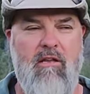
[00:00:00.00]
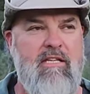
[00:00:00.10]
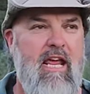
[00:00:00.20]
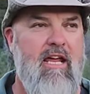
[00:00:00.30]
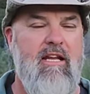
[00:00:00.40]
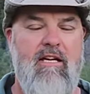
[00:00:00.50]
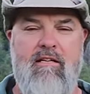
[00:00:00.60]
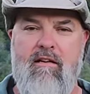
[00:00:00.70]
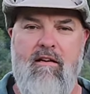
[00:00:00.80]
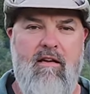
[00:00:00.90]

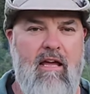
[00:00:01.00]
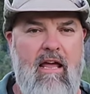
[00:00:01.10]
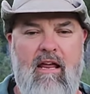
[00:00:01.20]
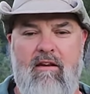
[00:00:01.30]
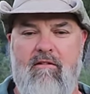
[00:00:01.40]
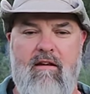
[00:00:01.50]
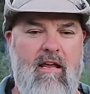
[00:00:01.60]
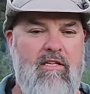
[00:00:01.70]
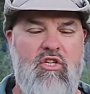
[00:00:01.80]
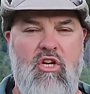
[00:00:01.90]
Montana. And
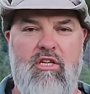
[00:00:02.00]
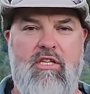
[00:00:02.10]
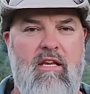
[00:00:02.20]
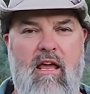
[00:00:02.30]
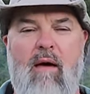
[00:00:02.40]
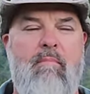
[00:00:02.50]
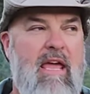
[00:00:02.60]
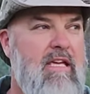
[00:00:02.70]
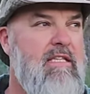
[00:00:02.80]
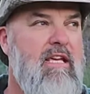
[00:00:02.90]
it's just
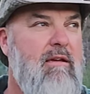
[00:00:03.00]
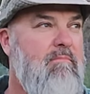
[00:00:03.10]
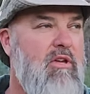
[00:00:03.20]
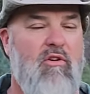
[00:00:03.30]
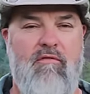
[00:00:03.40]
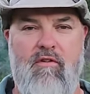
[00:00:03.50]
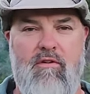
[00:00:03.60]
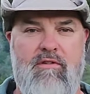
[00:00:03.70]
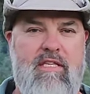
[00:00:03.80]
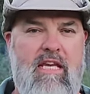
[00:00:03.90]
amazing and
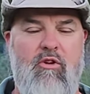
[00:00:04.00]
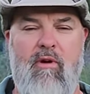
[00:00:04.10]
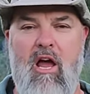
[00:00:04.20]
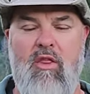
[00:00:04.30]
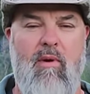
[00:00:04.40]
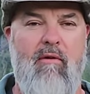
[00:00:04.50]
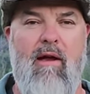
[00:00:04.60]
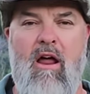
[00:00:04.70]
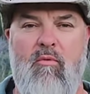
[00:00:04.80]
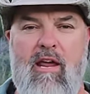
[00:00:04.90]
beautiful scenery all the way
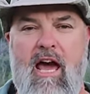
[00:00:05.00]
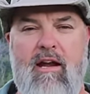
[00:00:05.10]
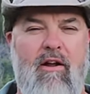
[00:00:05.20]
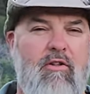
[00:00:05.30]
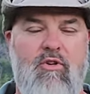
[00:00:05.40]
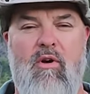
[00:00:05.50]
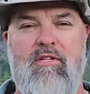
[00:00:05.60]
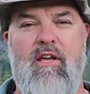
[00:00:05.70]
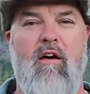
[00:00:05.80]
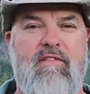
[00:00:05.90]
around, and we got it all to
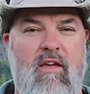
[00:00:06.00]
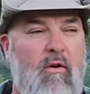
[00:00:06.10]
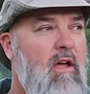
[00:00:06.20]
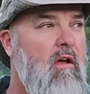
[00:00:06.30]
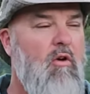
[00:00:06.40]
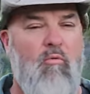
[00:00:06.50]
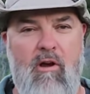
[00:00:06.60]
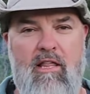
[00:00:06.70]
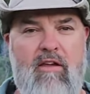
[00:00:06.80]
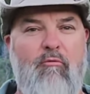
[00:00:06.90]
ourselves. So
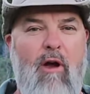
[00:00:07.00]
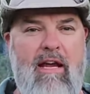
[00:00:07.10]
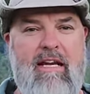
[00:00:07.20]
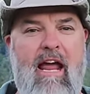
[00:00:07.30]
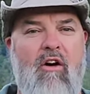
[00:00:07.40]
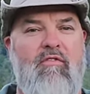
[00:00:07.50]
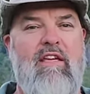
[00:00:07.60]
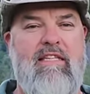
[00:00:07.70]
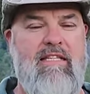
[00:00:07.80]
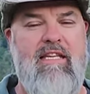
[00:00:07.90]
really right now,
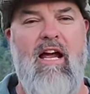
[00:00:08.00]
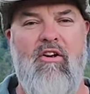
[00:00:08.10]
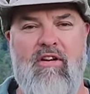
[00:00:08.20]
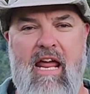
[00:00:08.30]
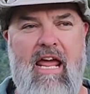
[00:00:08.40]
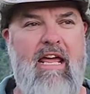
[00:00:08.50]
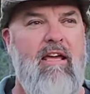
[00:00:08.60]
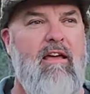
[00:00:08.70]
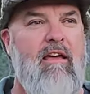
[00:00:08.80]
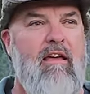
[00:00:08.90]
this entire
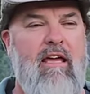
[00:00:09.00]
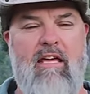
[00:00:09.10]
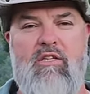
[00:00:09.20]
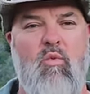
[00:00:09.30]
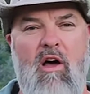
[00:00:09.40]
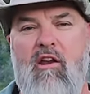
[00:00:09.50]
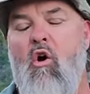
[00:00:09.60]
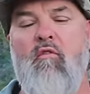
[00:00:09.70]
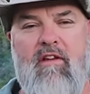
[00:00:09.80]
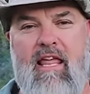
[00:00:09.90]
day is what
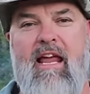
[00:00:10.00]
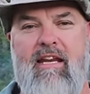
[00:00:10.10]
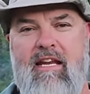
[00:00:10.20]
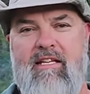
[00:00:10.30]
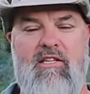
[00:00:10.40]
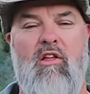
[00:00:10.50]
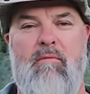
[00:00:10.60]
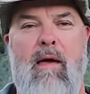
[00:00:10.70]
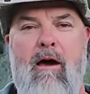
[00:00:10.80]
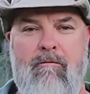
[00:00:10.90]
overlanding is
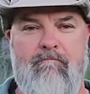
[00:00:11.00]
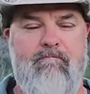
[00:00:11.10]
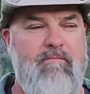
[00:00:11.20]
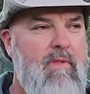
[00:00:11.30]
all about.